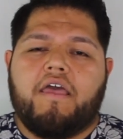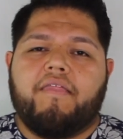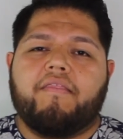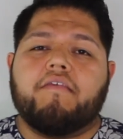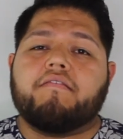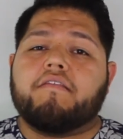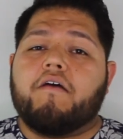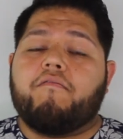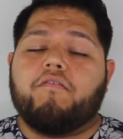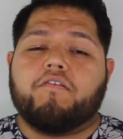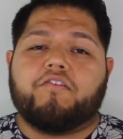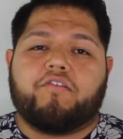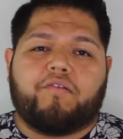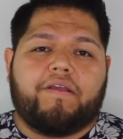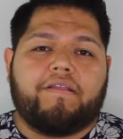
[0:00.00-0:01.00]
This stuff will
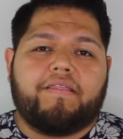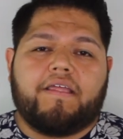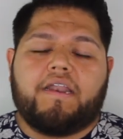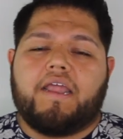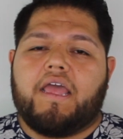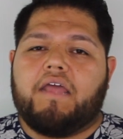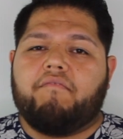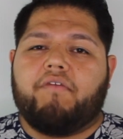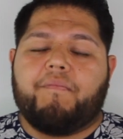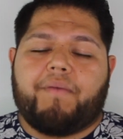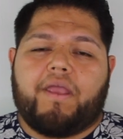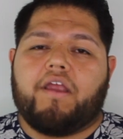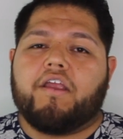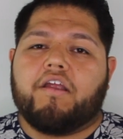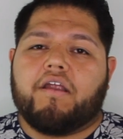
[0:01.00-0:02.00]
strengthen and
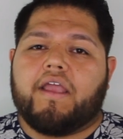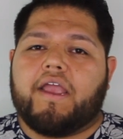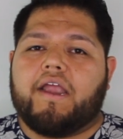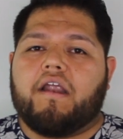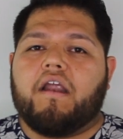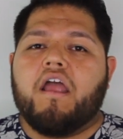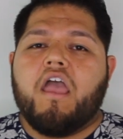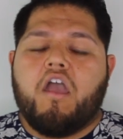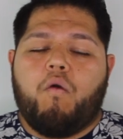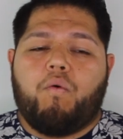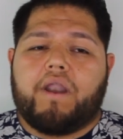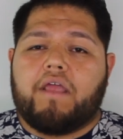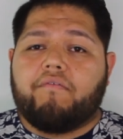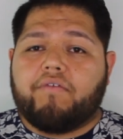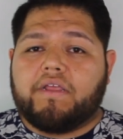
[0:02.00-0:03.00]
repair your hair. What
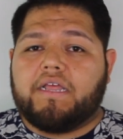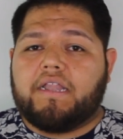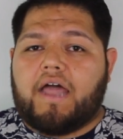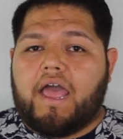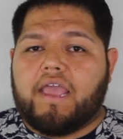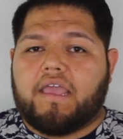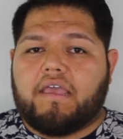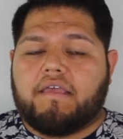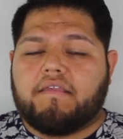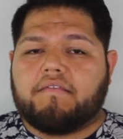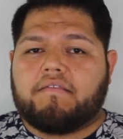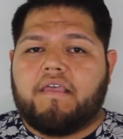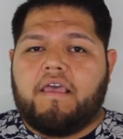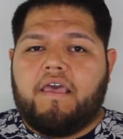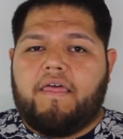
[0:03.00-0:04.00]
I really like
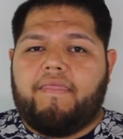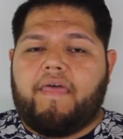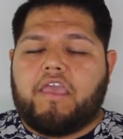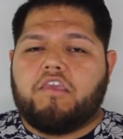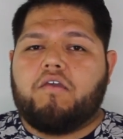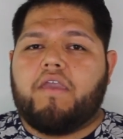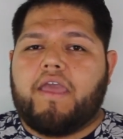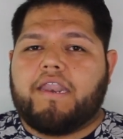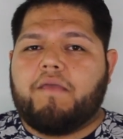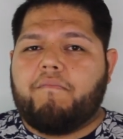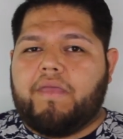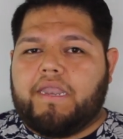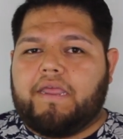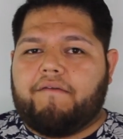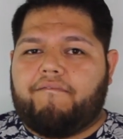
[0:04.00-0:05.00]
is that you get
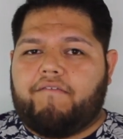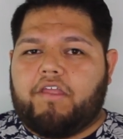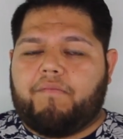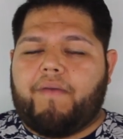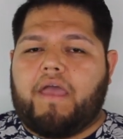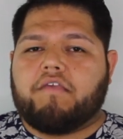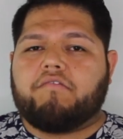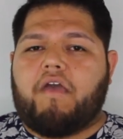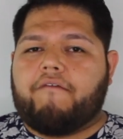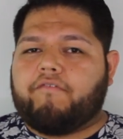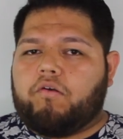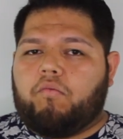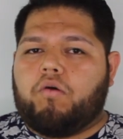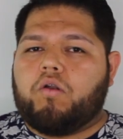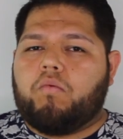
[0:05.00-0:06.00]
immediate feedback. So
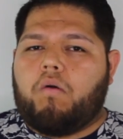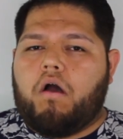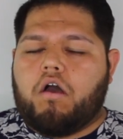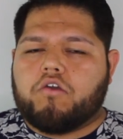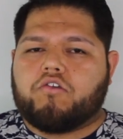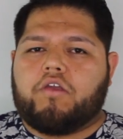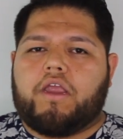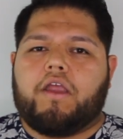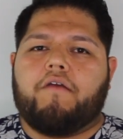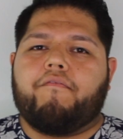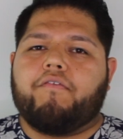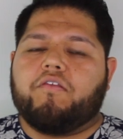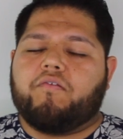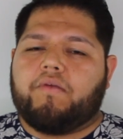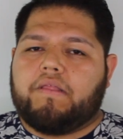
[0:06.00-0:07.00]
after one wash, your hair
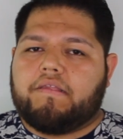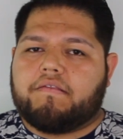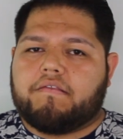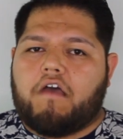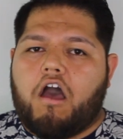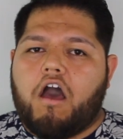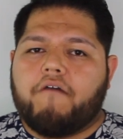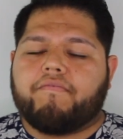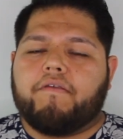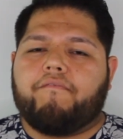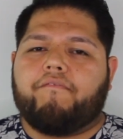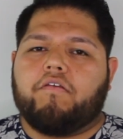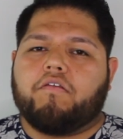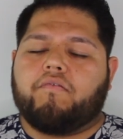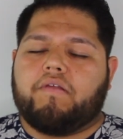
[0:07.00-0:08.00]
feels really soft, it
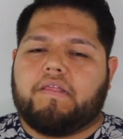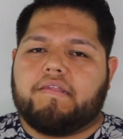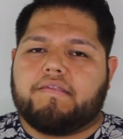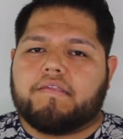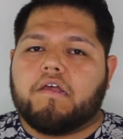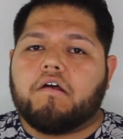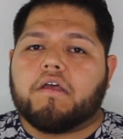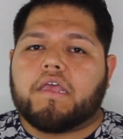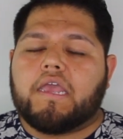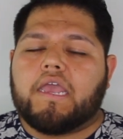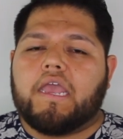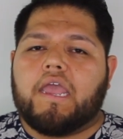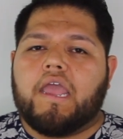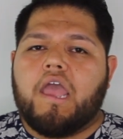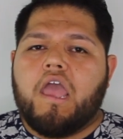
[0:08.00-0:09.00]
feels really
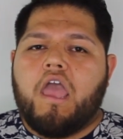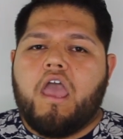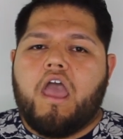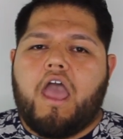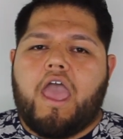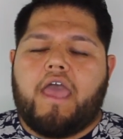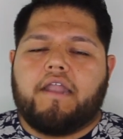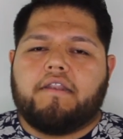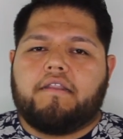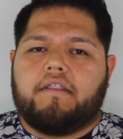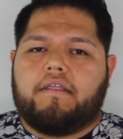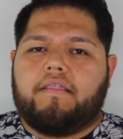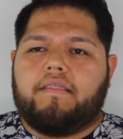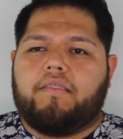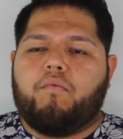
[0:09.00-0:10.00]
silky, and
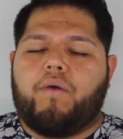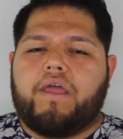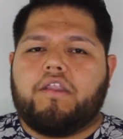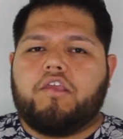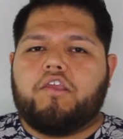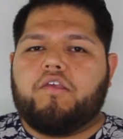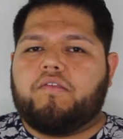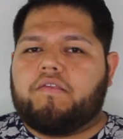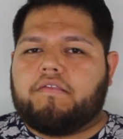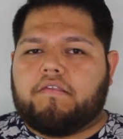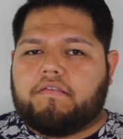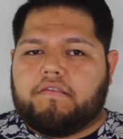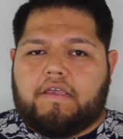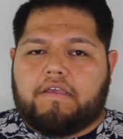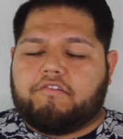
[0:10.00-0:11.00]
the way to use this
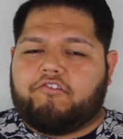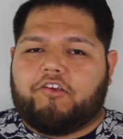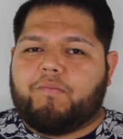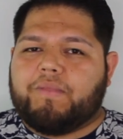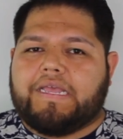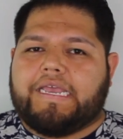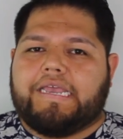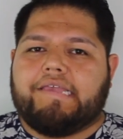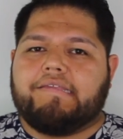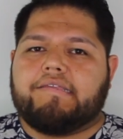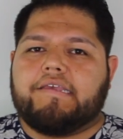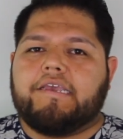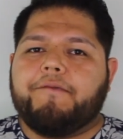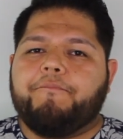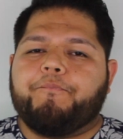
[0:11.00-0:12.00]
is extremely
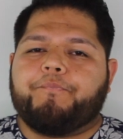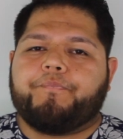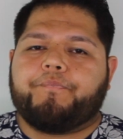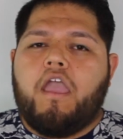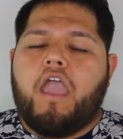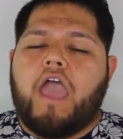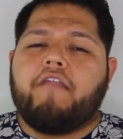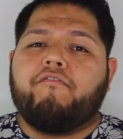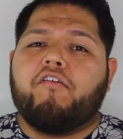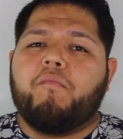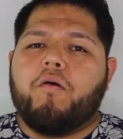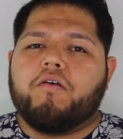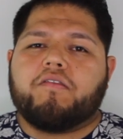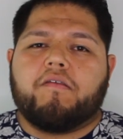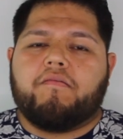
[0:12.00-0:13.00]
easy. And for
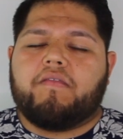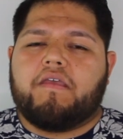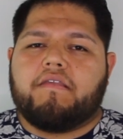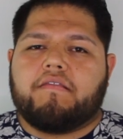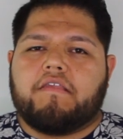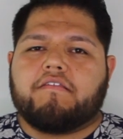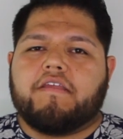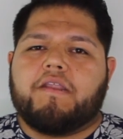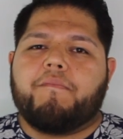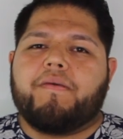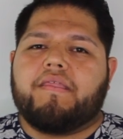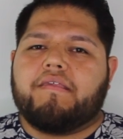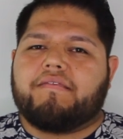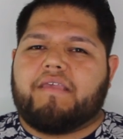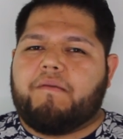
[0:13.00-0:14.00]
most of these, it's going to be
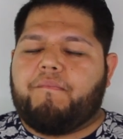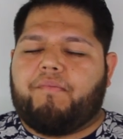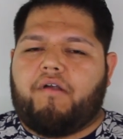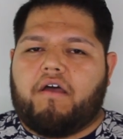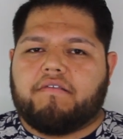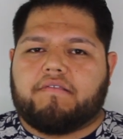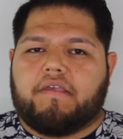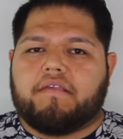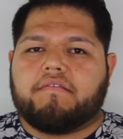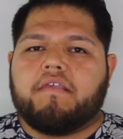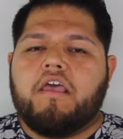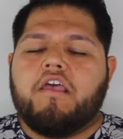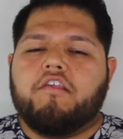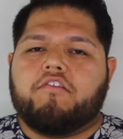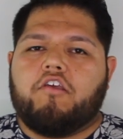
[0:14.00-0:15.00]
the same process.
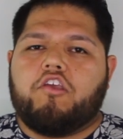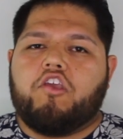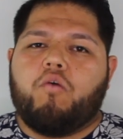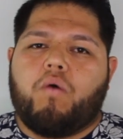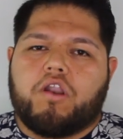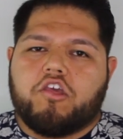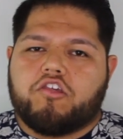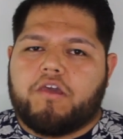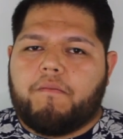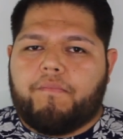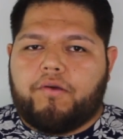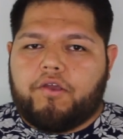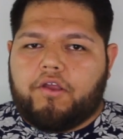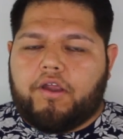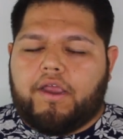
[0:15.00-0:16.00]
So you want to
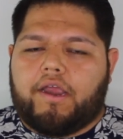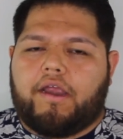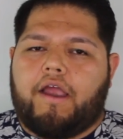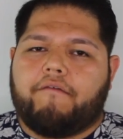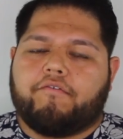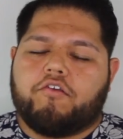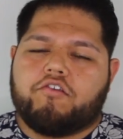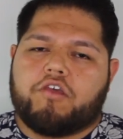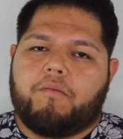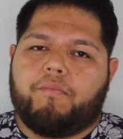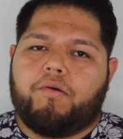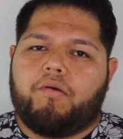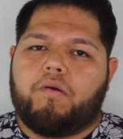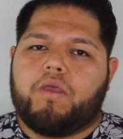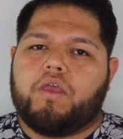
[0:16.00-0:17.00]
shampoo your hair. After
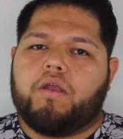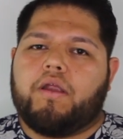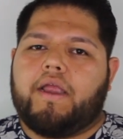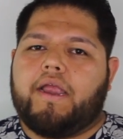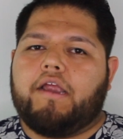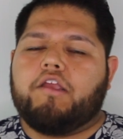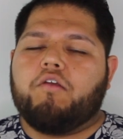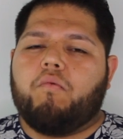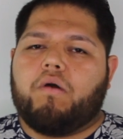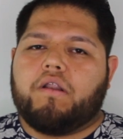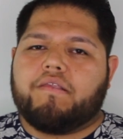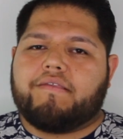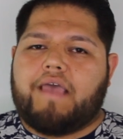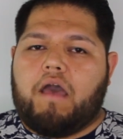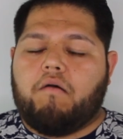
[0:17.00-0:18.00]
shampooing your hair, you want
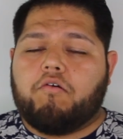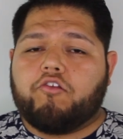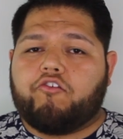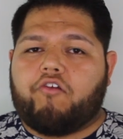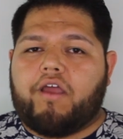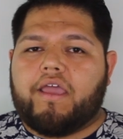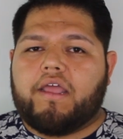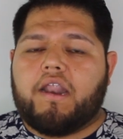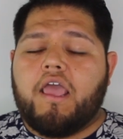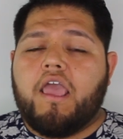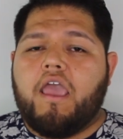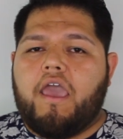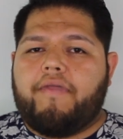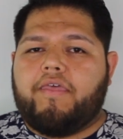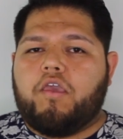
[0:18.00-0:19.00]
to towel dry it.
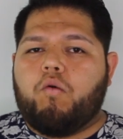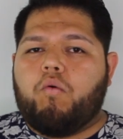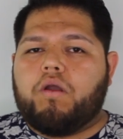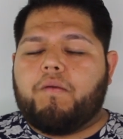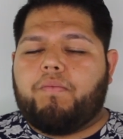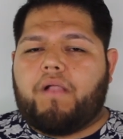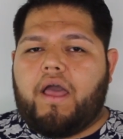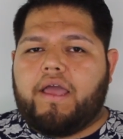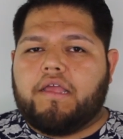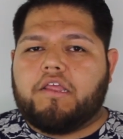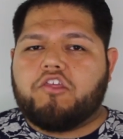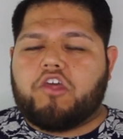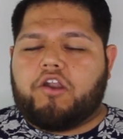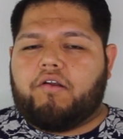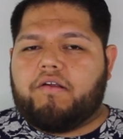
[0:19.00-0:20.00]
And then you want to apply a
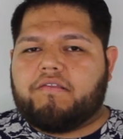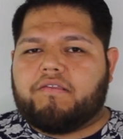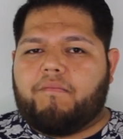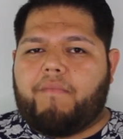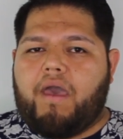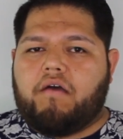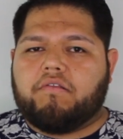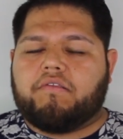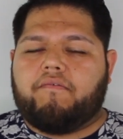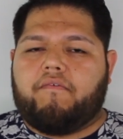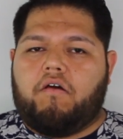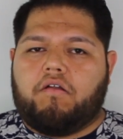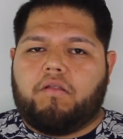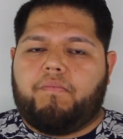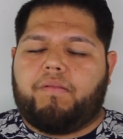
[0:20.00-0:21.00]
generous amount of
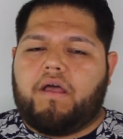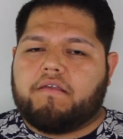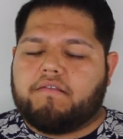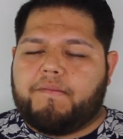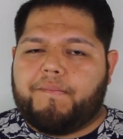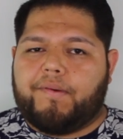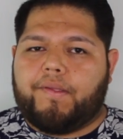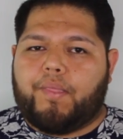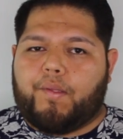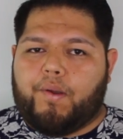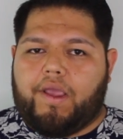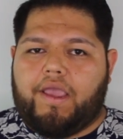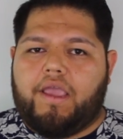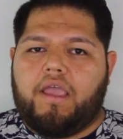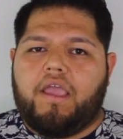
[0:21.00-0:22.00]
Olaplex
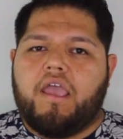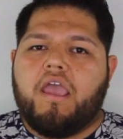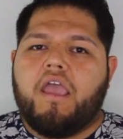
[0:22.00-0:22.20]
No3.